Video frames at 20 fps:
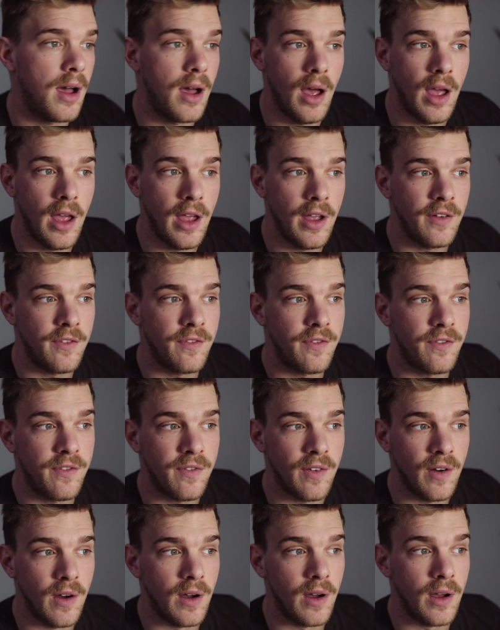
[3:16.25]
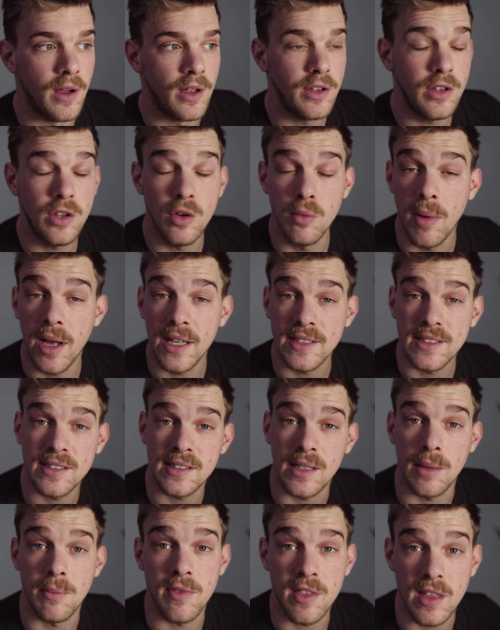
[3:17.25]
If you mess
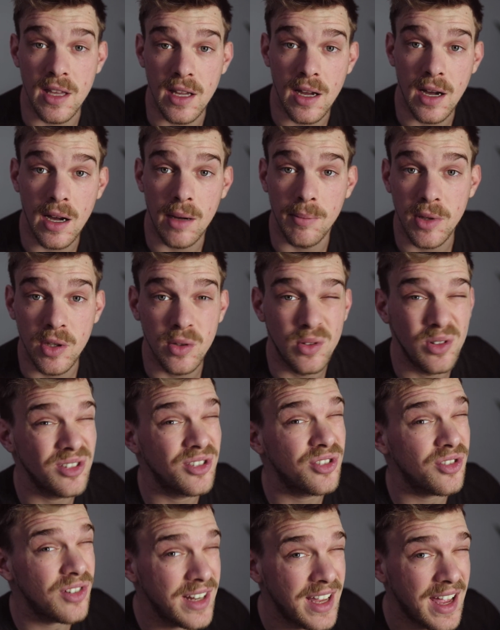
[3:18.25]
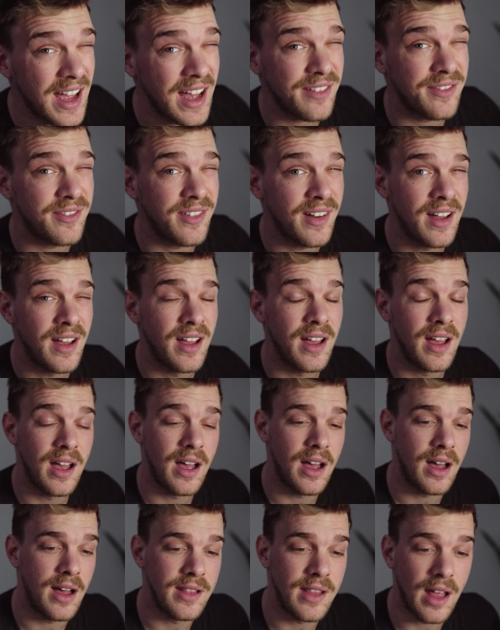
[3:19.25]
something up, you don't really have
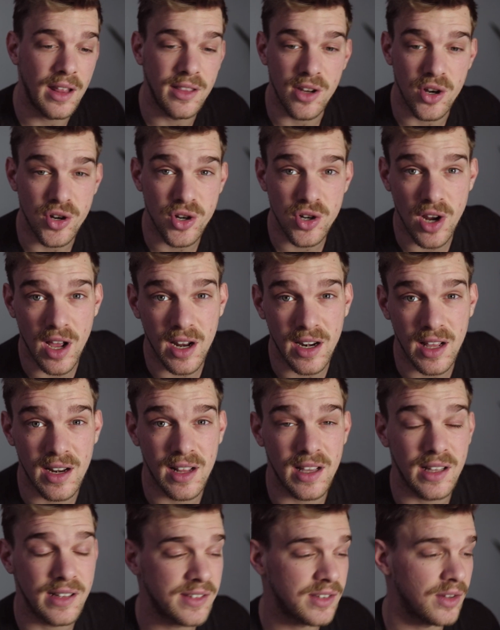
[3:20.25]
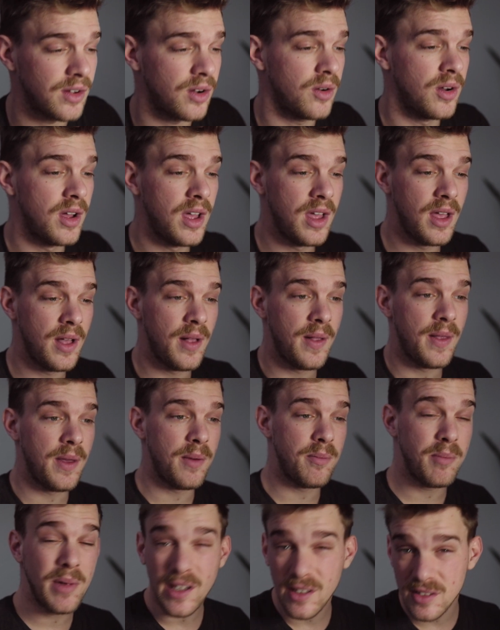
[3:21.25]
another shot at it. So
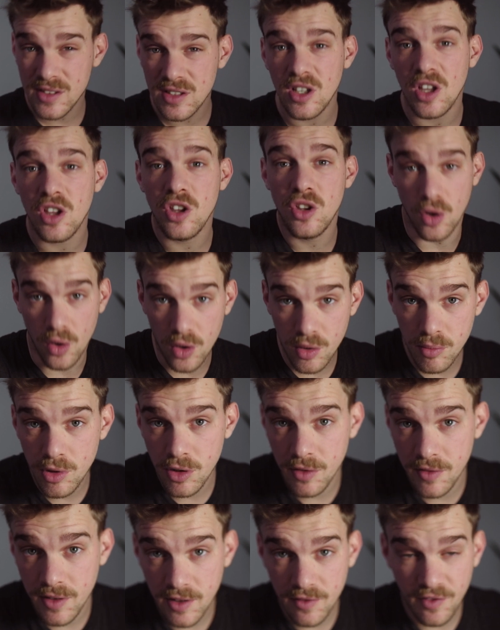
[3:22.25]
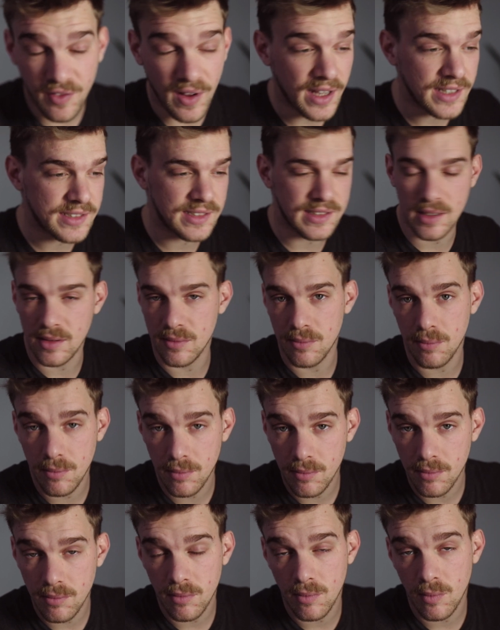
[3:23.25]
because you're moving fast, and
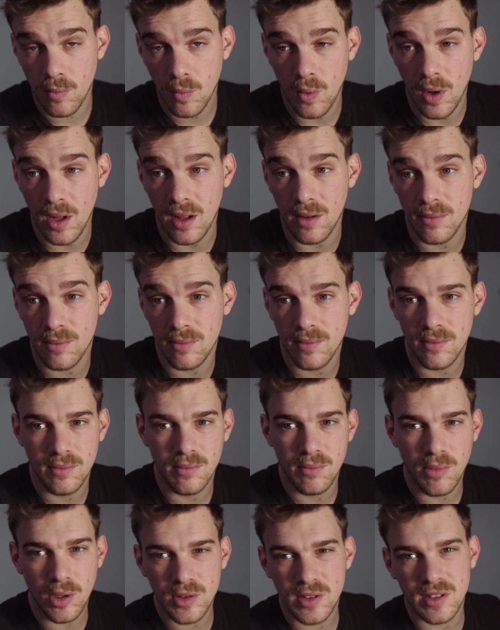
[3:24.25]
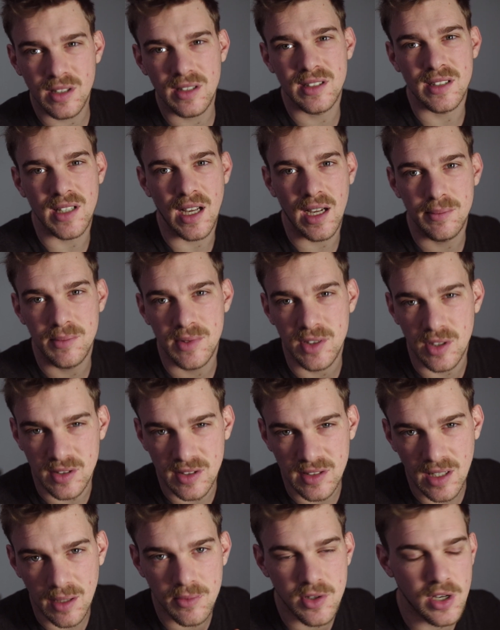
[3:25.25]
well, most of the times your
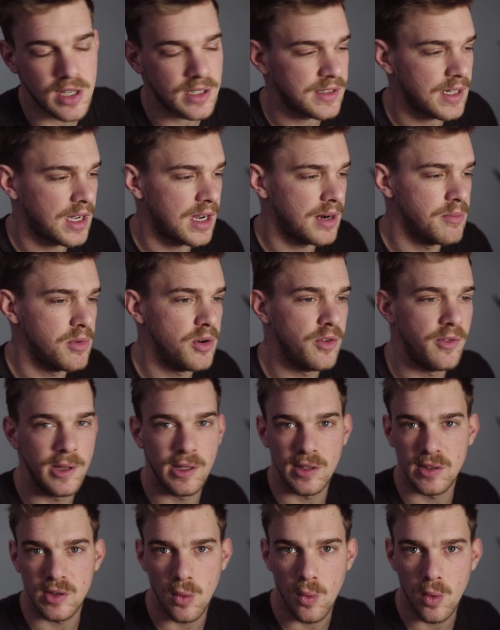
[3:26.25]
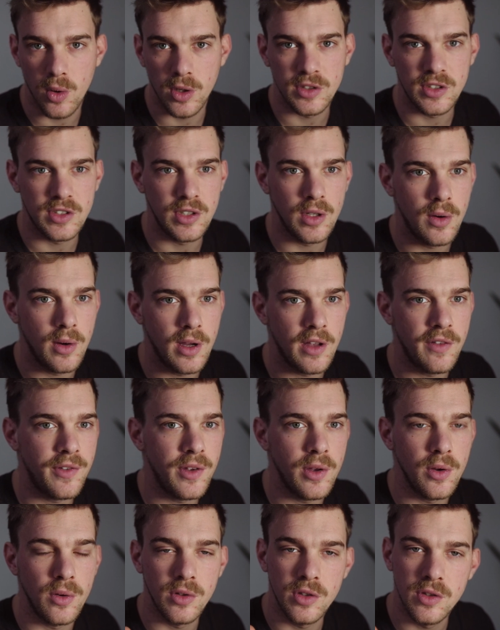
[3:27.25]
subjects are moving towards you, if
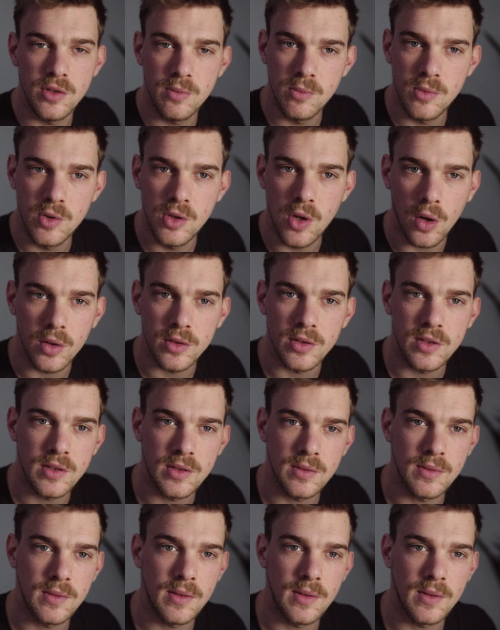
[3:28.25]
you don't